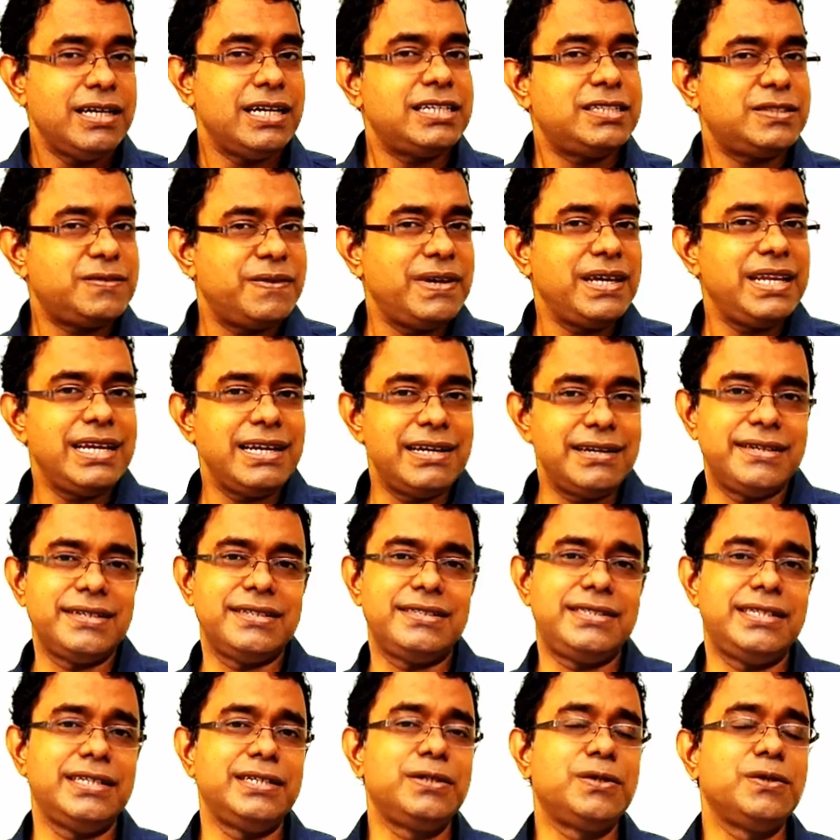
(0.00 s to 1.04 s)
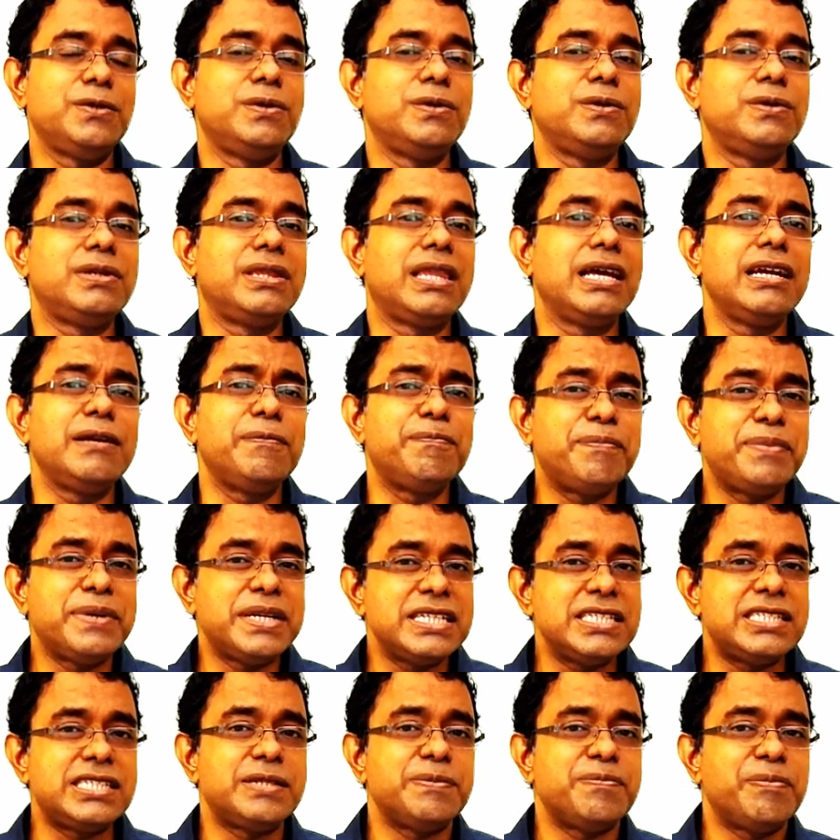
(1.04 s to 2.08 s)
It's very interesting to note that
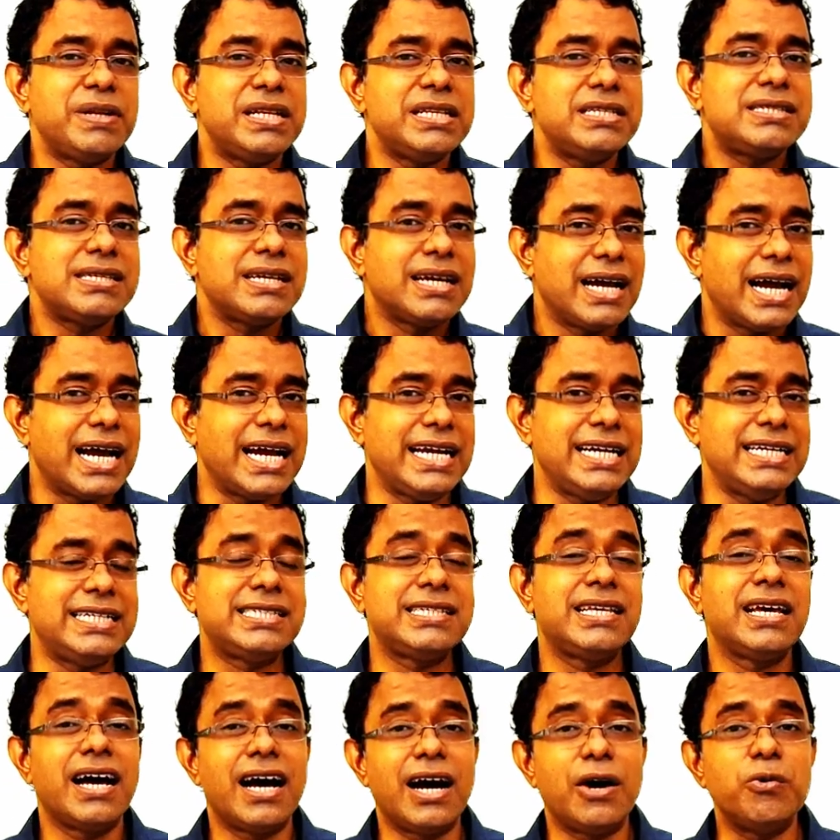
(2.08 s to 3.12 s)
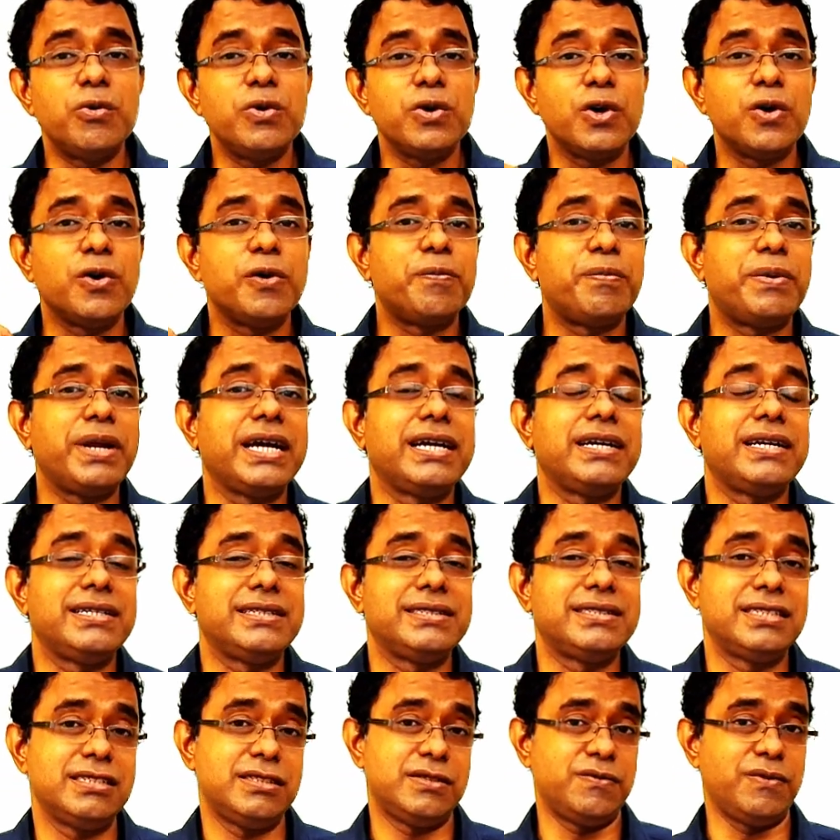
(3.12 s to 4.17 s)
principles guides how your
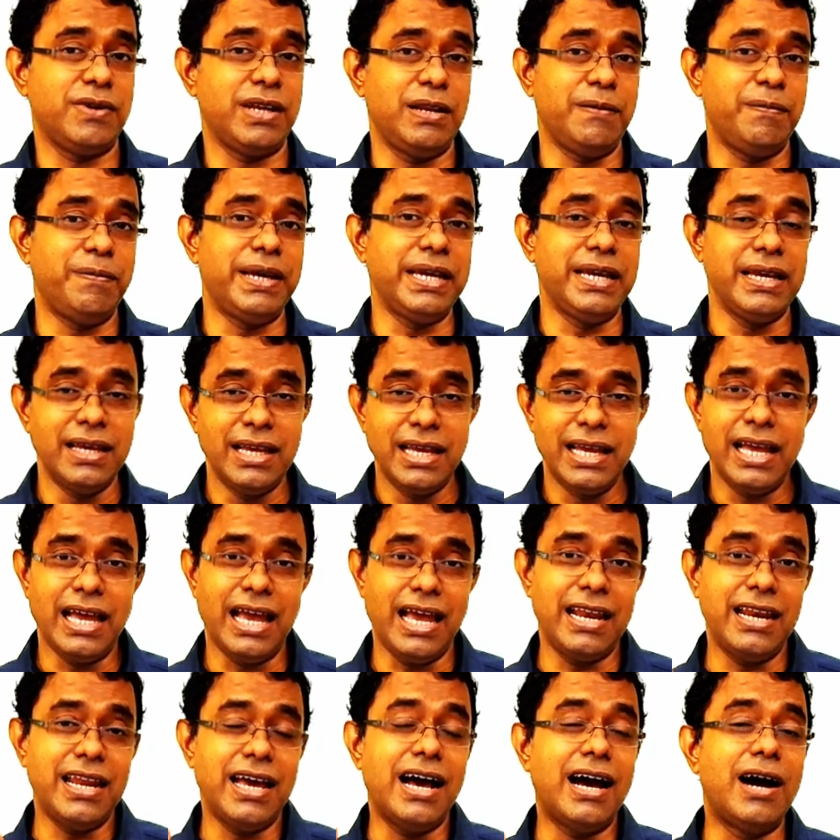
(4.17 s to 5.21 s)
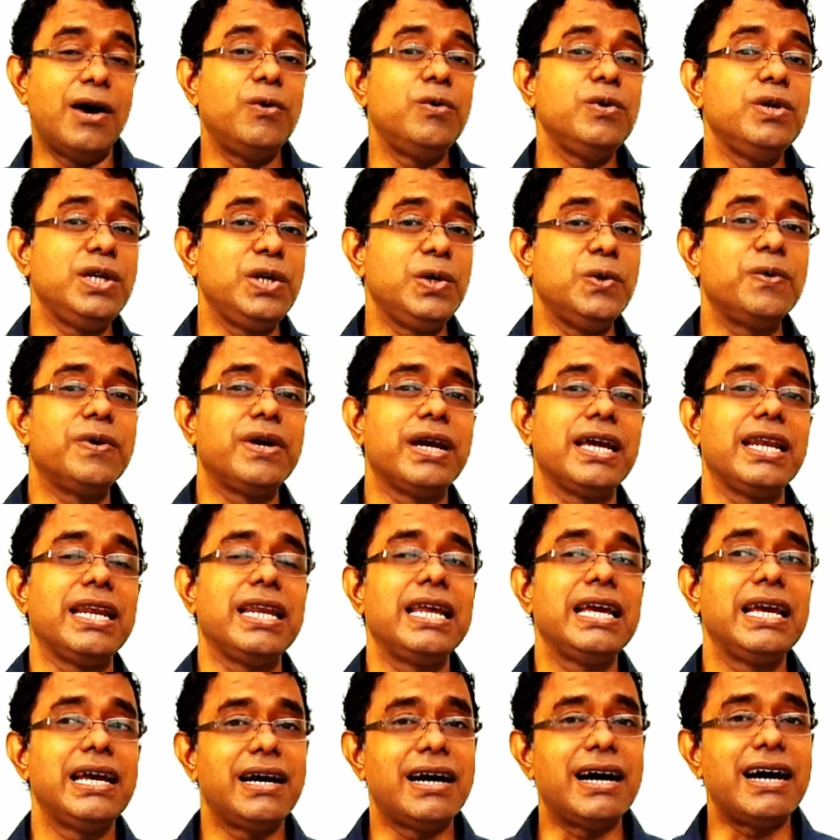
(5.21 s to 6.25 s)
practices will be and how you
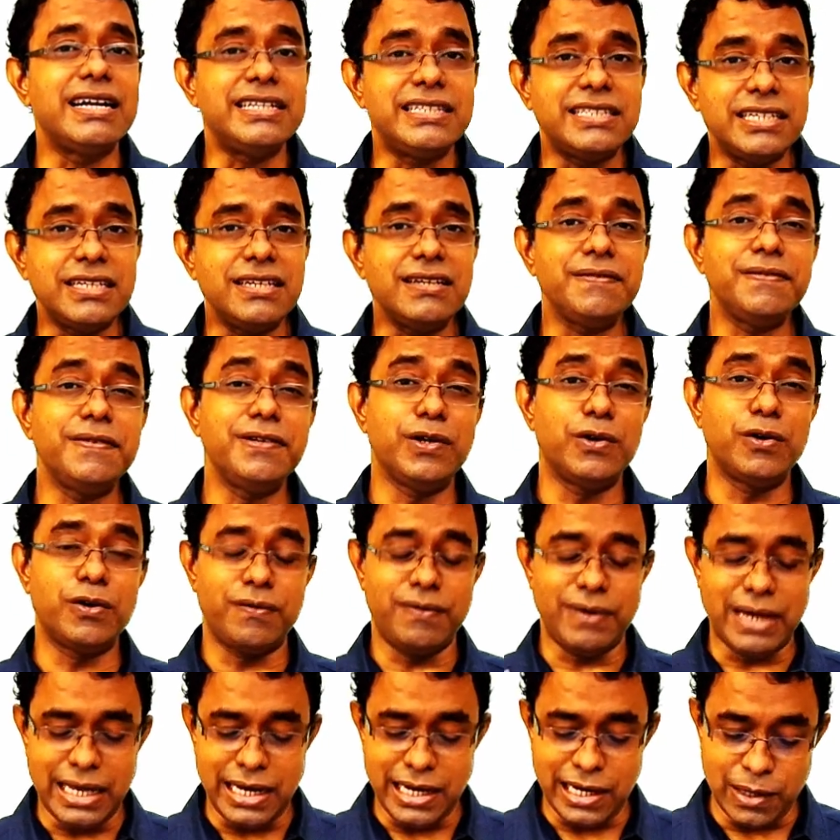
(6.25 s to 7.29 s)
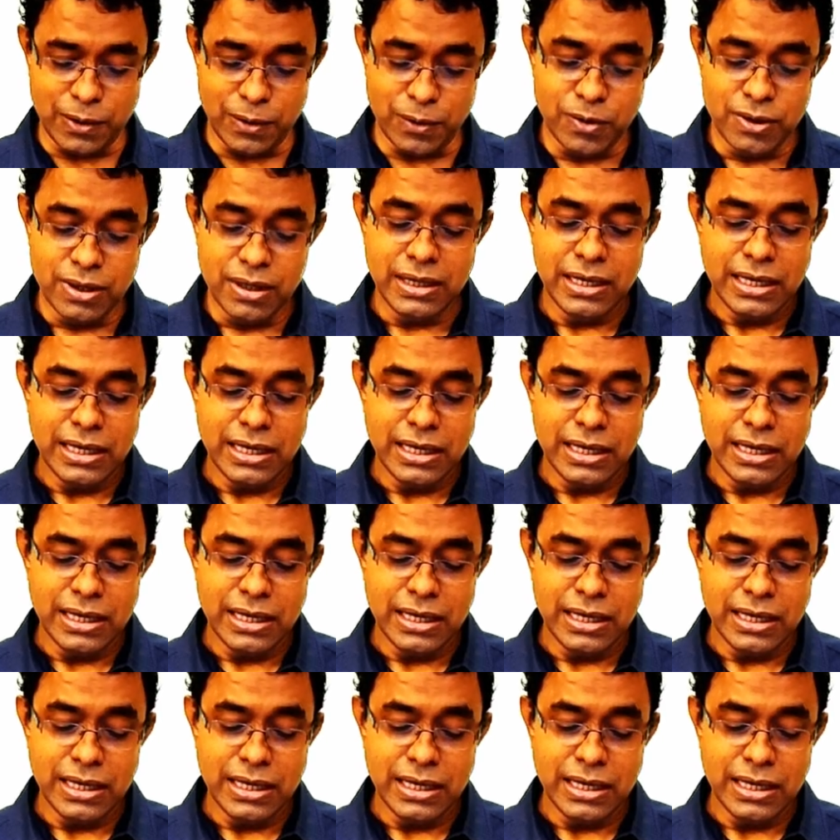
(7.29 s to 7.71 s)
can achieve your value.